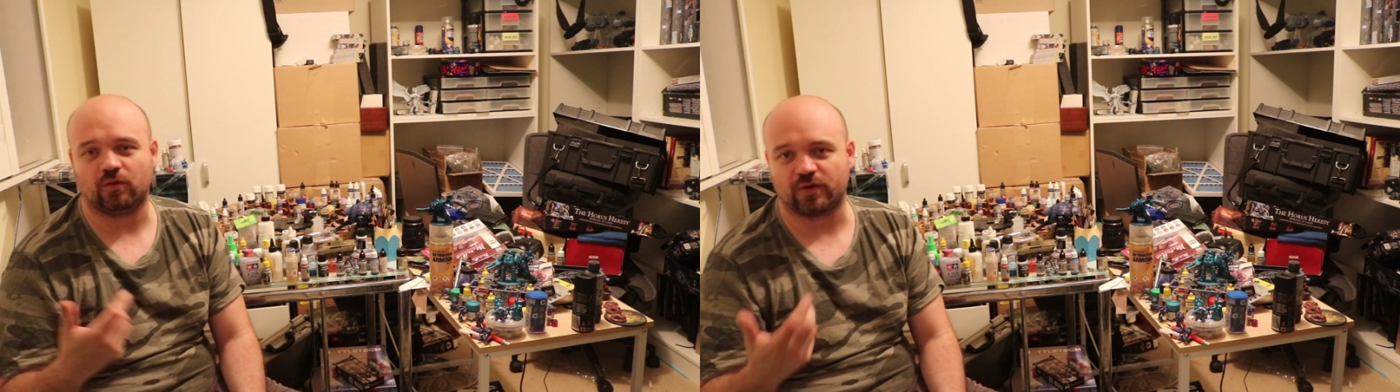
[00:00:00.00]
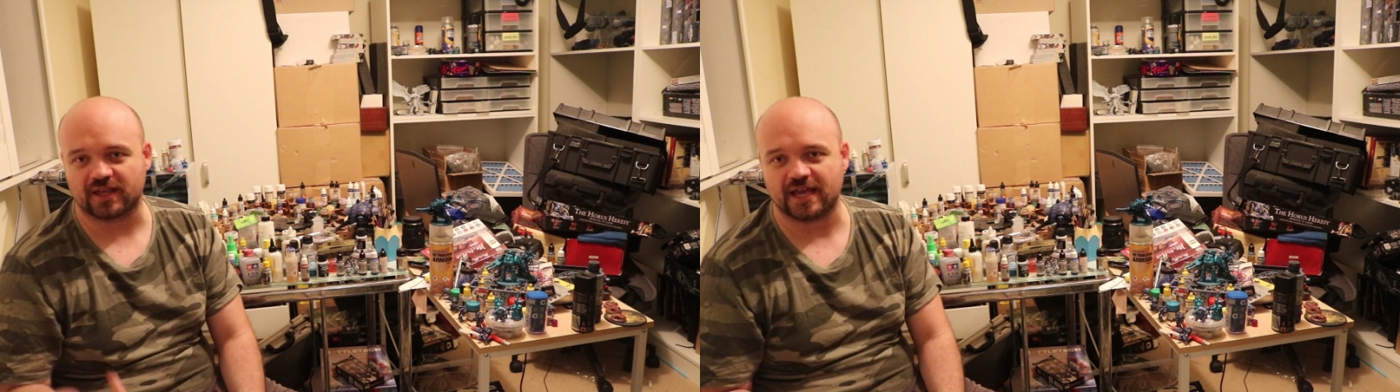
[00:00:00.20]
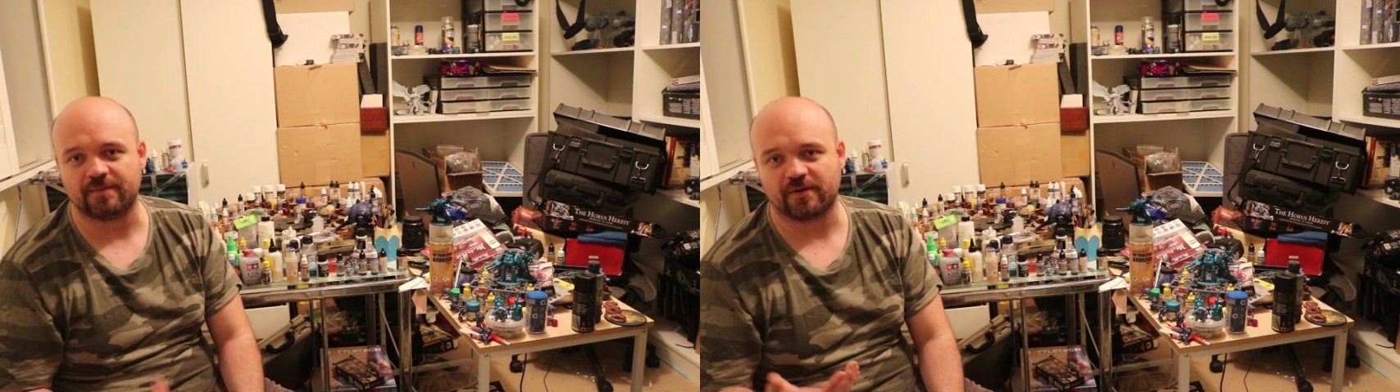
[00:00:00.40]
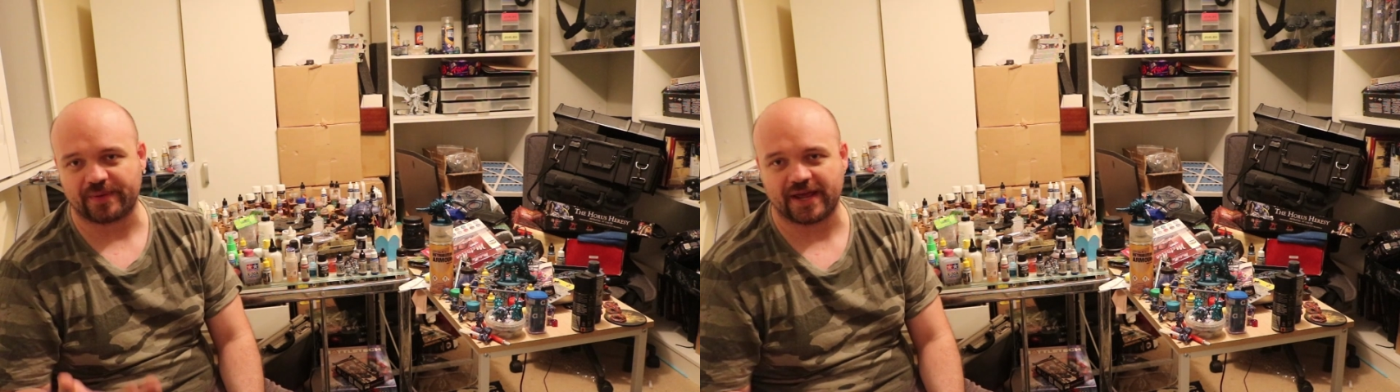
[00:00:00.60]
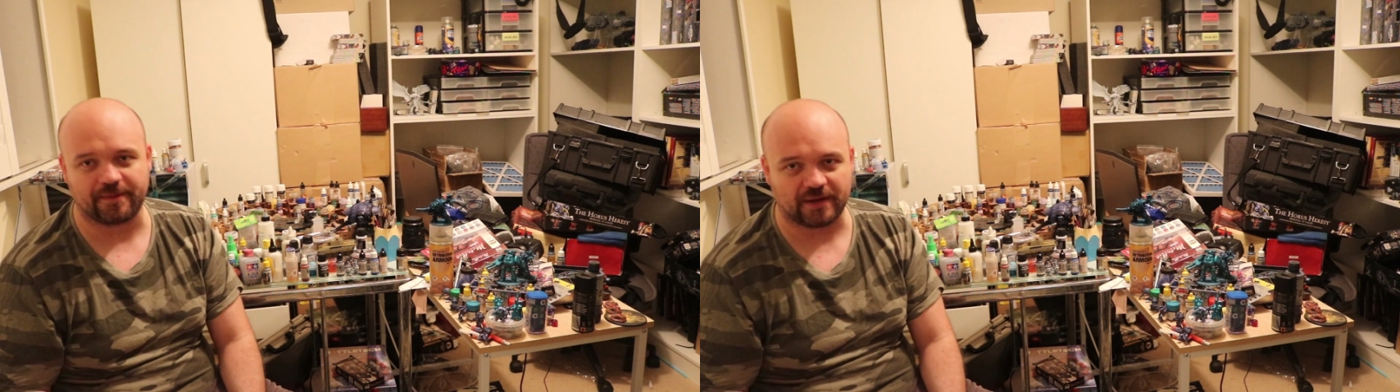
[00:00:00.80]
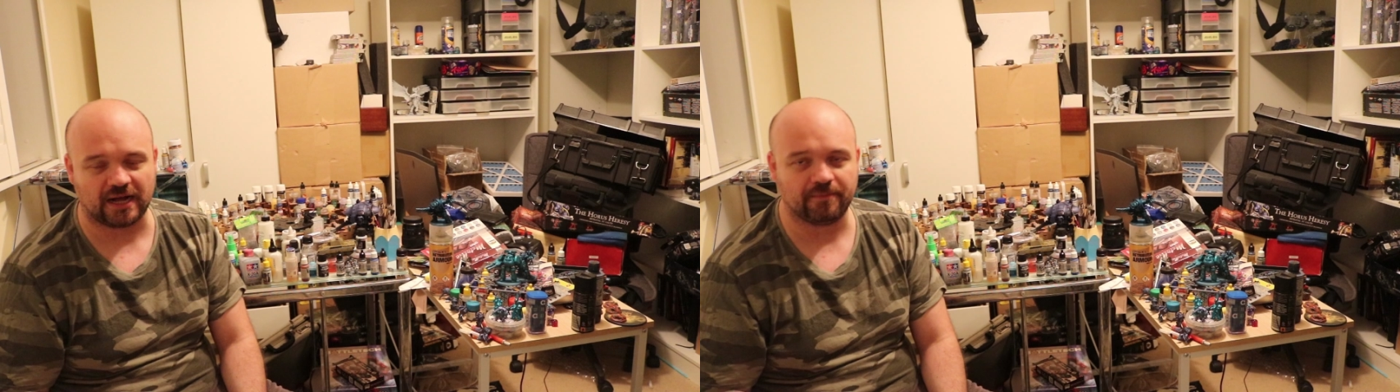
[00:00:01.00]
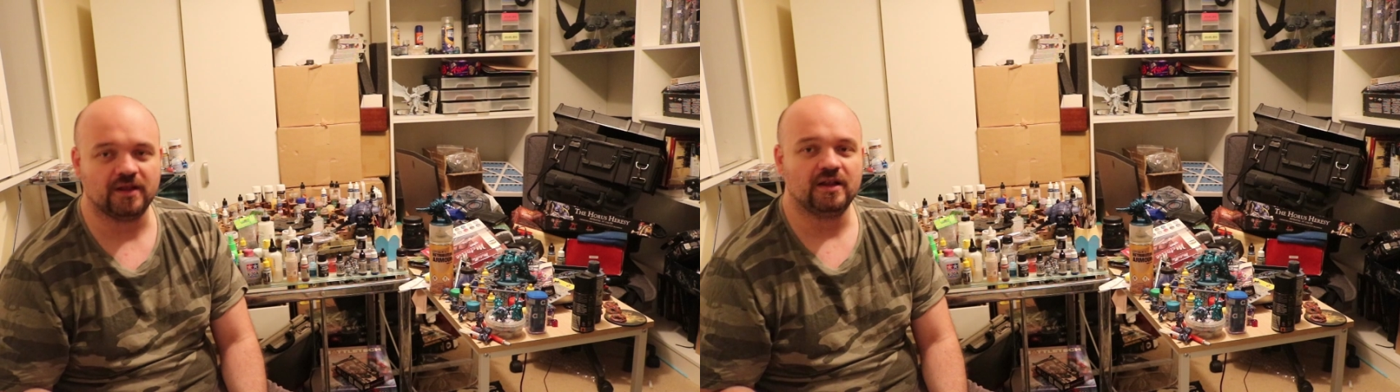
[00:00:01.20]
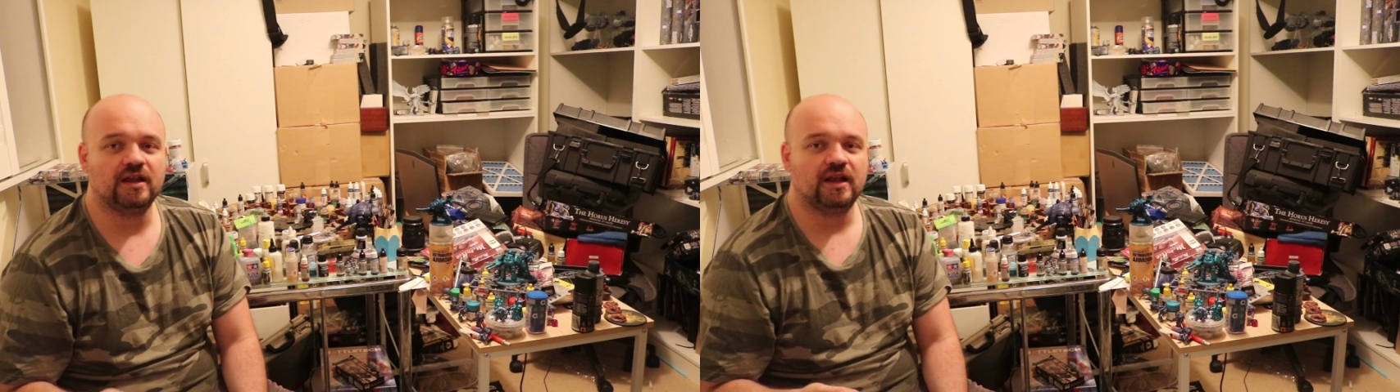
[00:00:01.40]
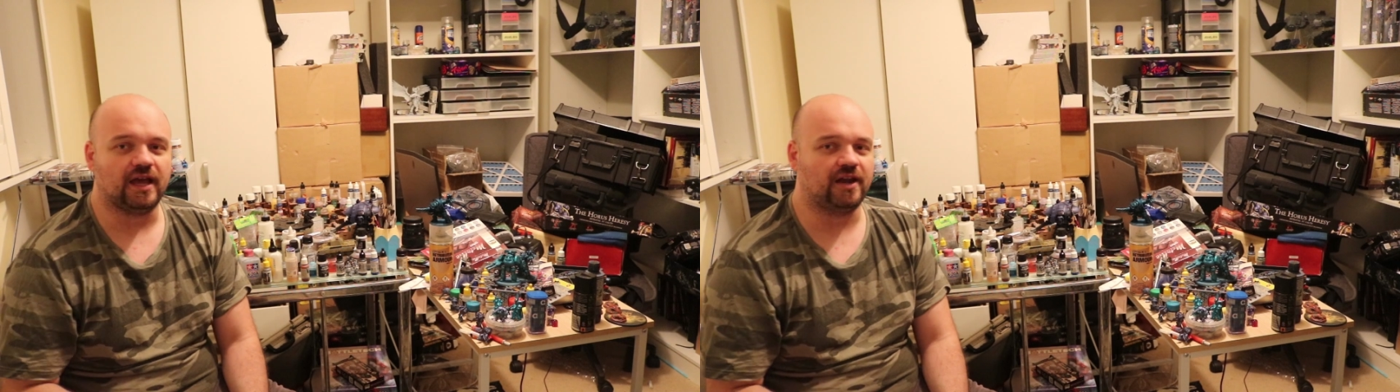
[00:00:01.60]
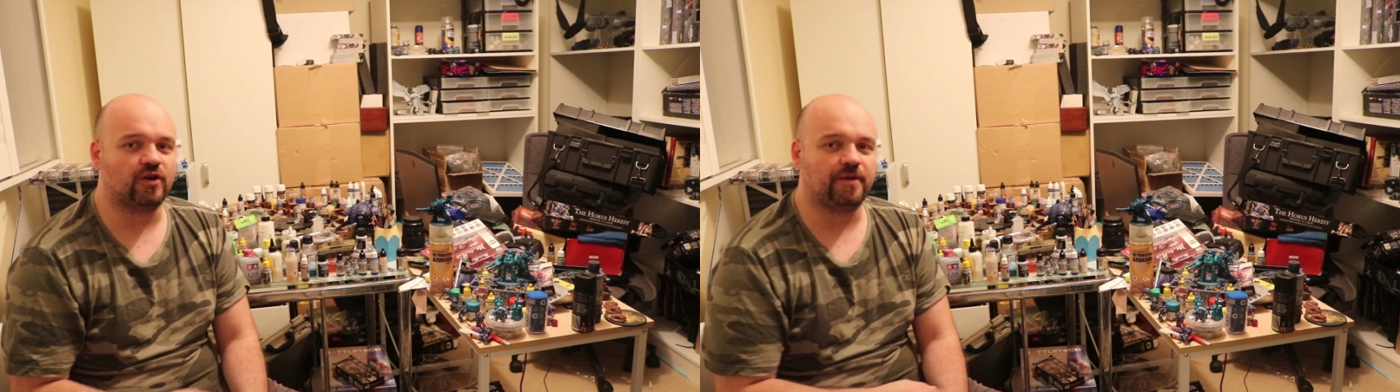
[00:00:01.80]
I want to get him and pay him up
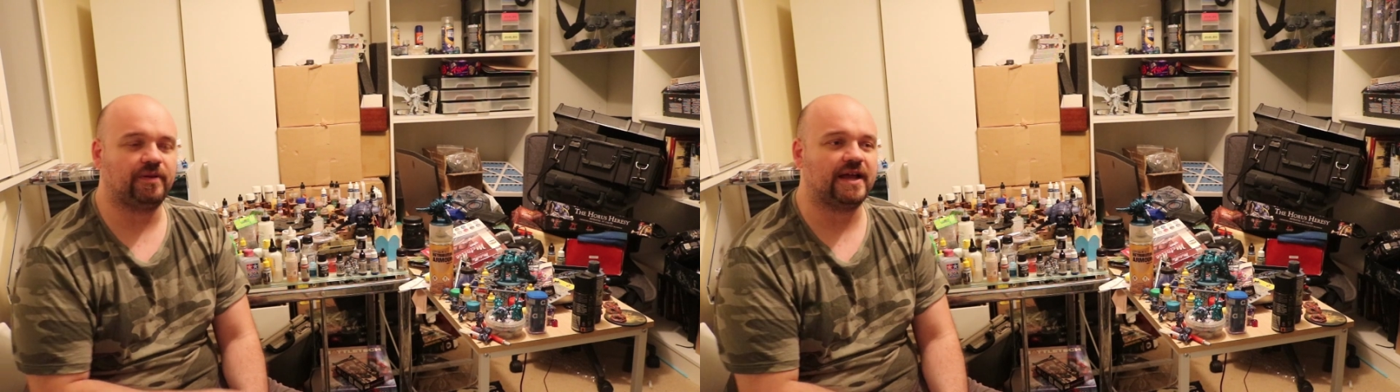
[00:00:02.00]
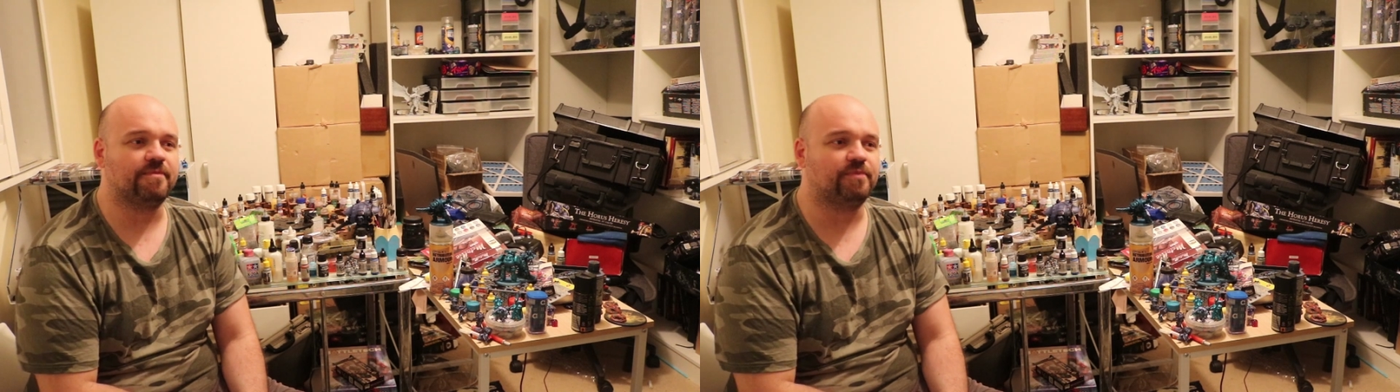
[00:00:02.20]
and I want to play him.